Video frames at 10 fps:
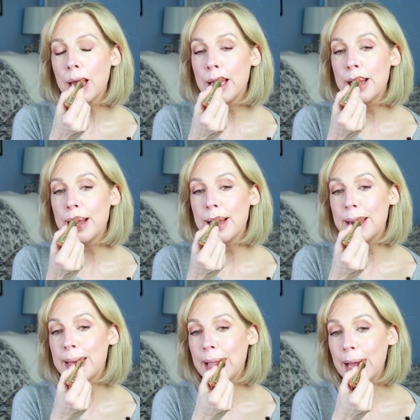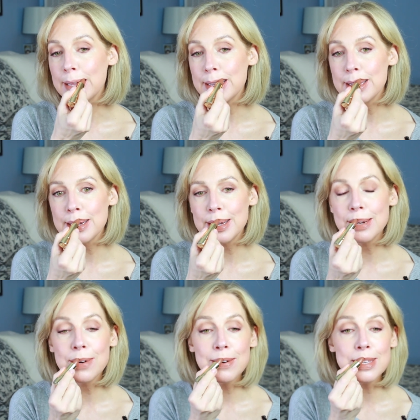and not 2003,
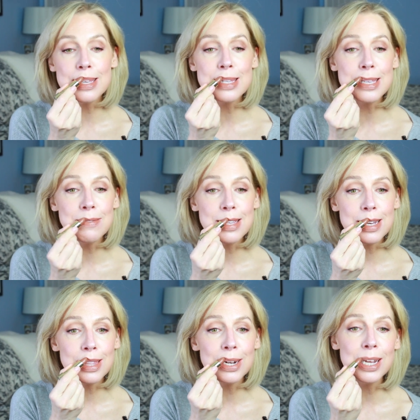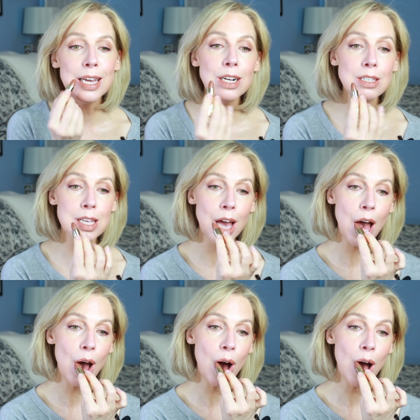where was this lipstick 30 years
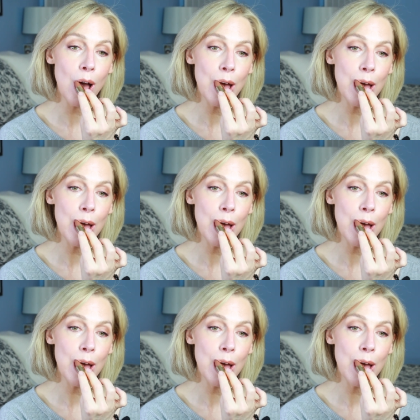ago?